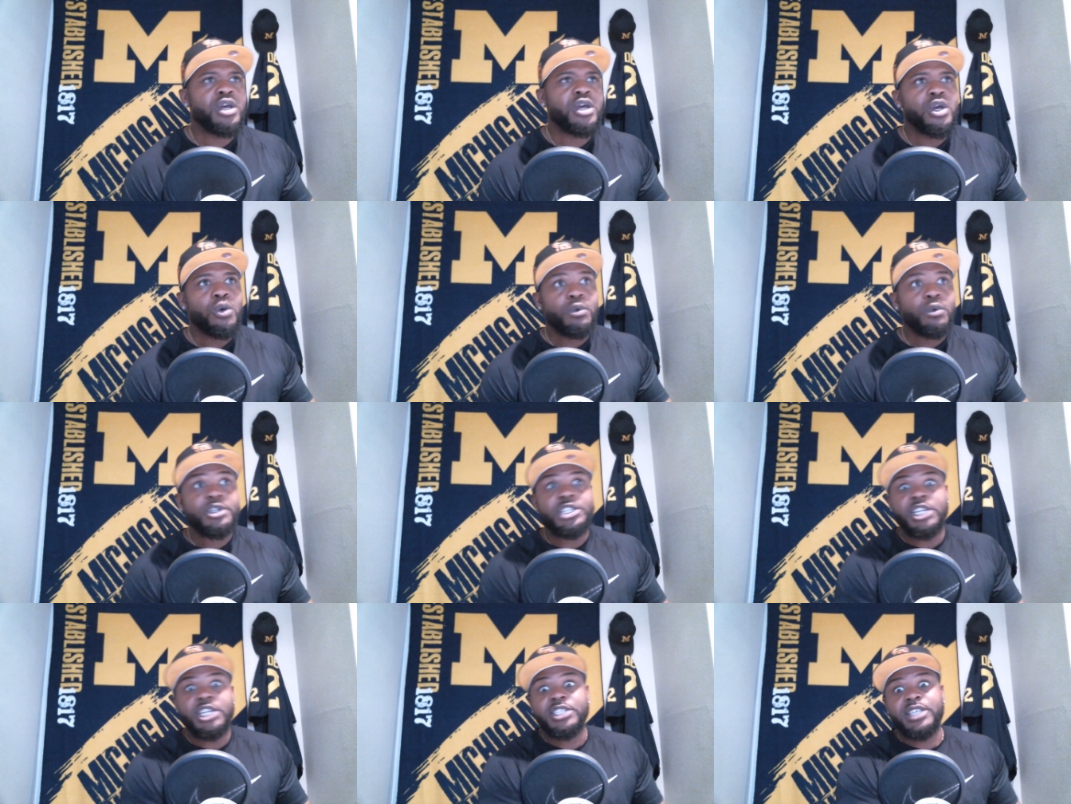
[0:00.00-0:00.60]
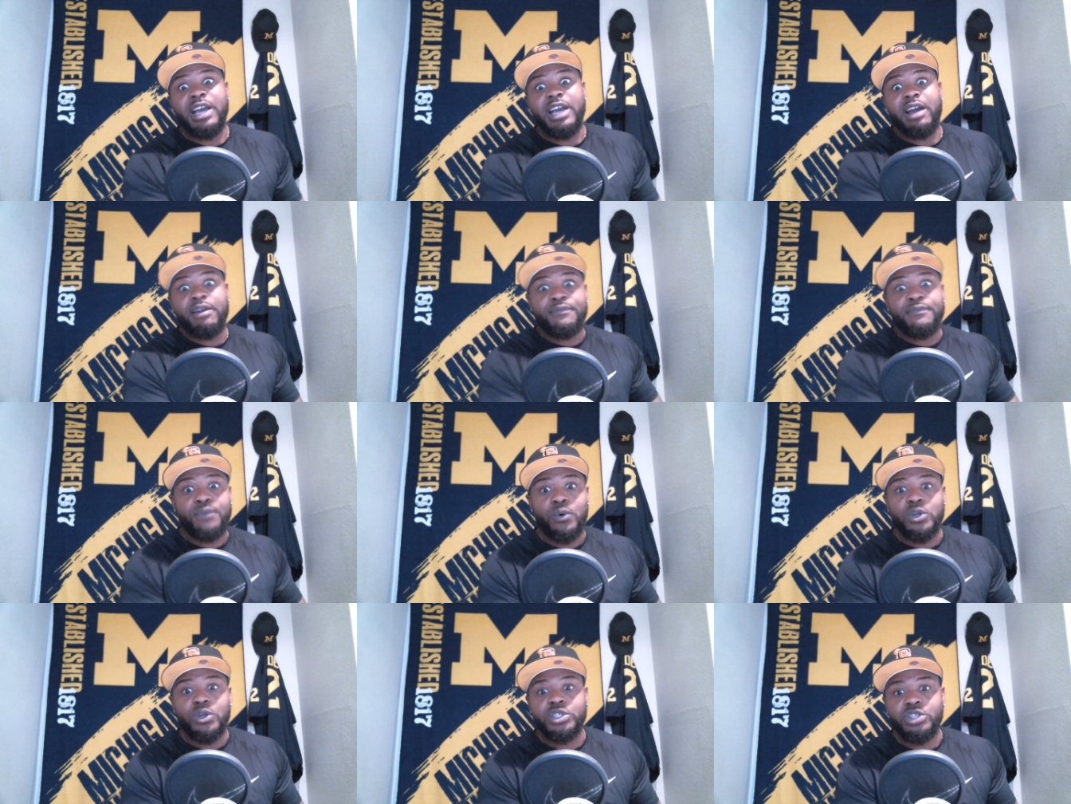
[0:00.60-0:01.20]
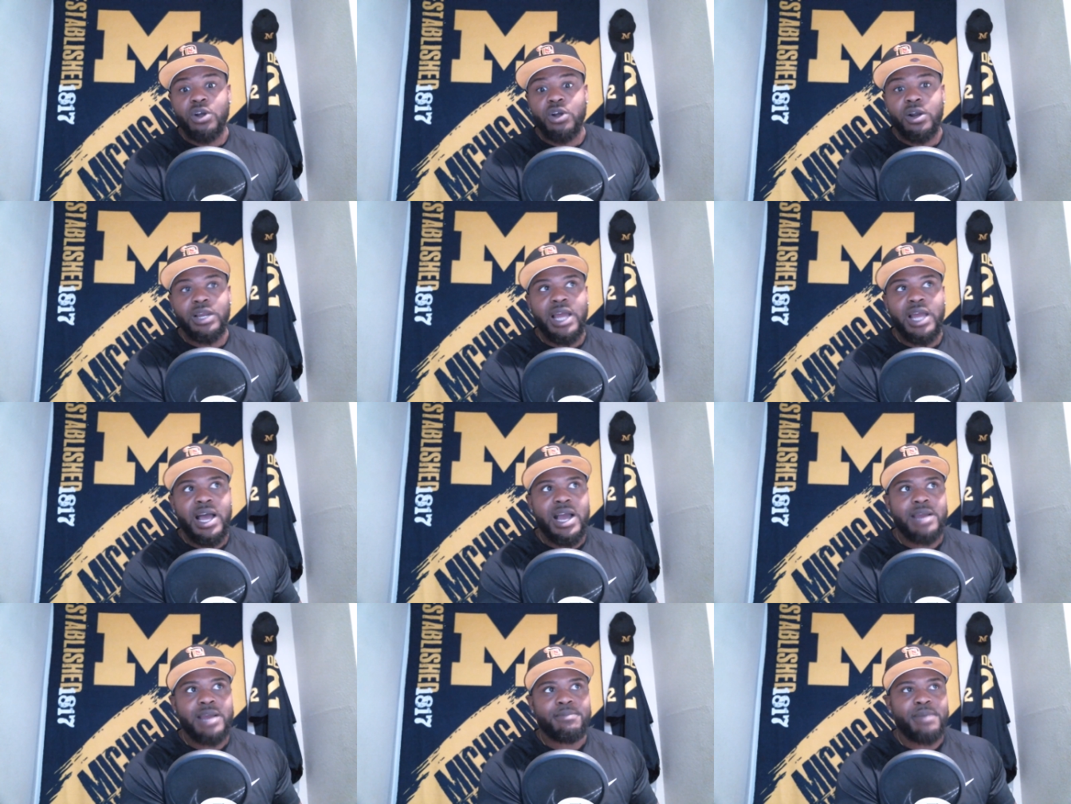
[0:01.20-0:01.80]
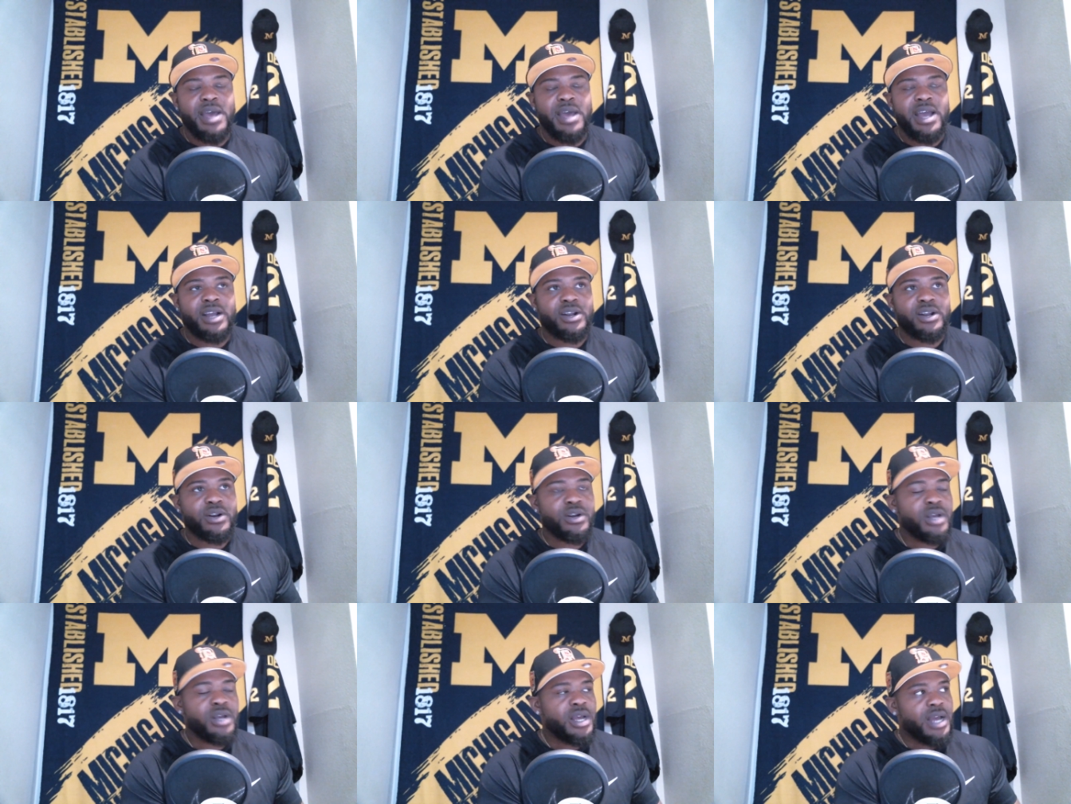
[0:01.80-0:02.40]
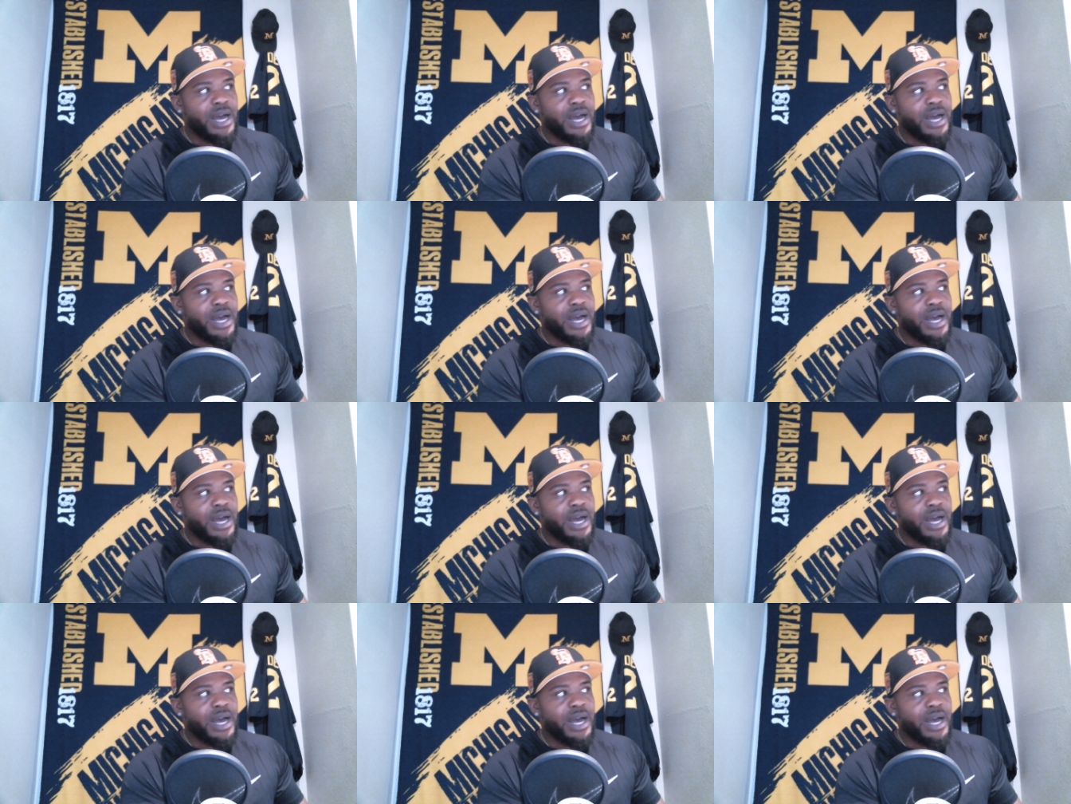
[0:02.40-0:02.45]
We just got a 4-star linebacker.